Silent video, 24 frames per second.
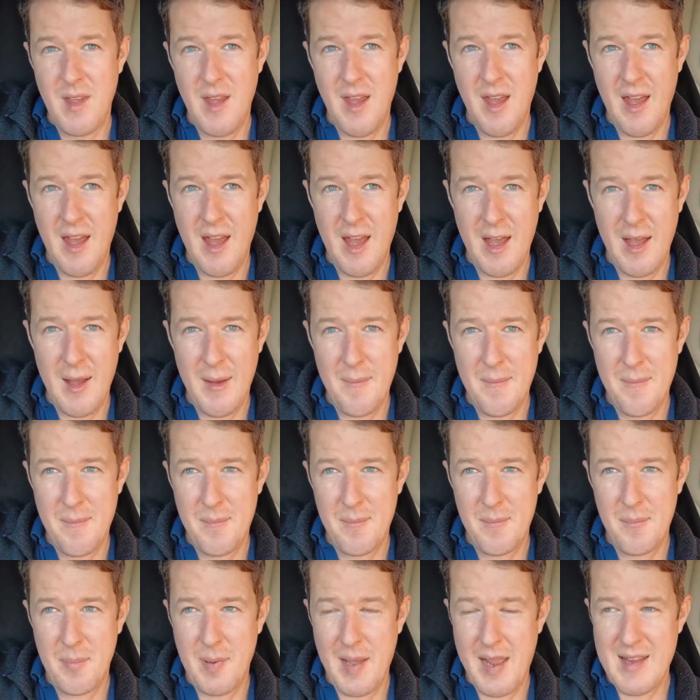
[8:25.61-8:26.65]

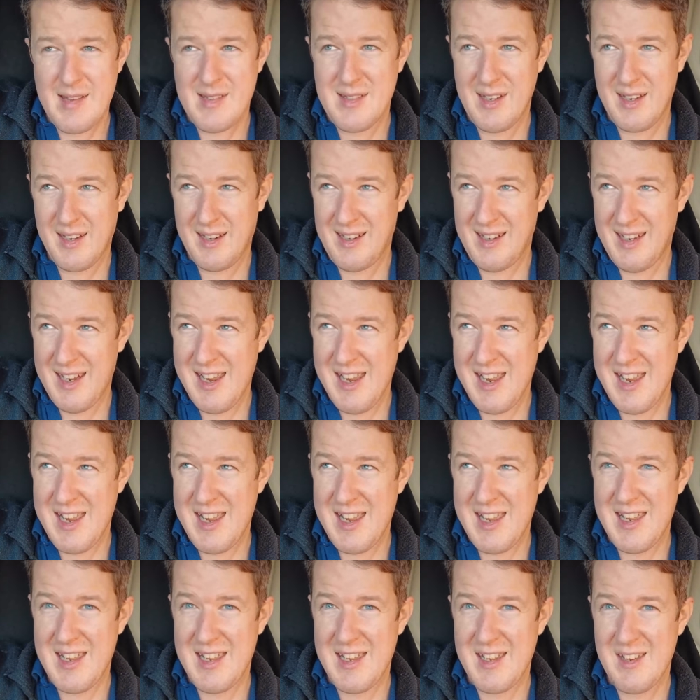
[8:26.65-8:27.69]

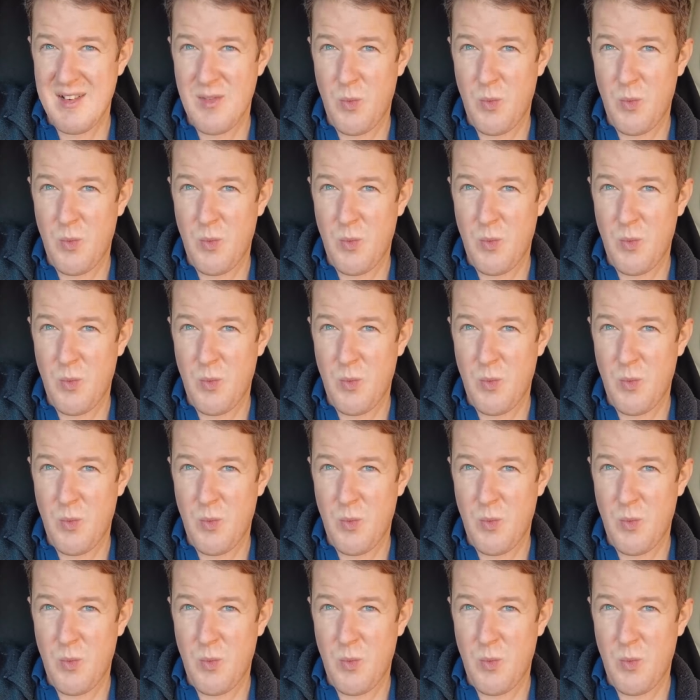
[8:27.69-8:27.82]
Basically,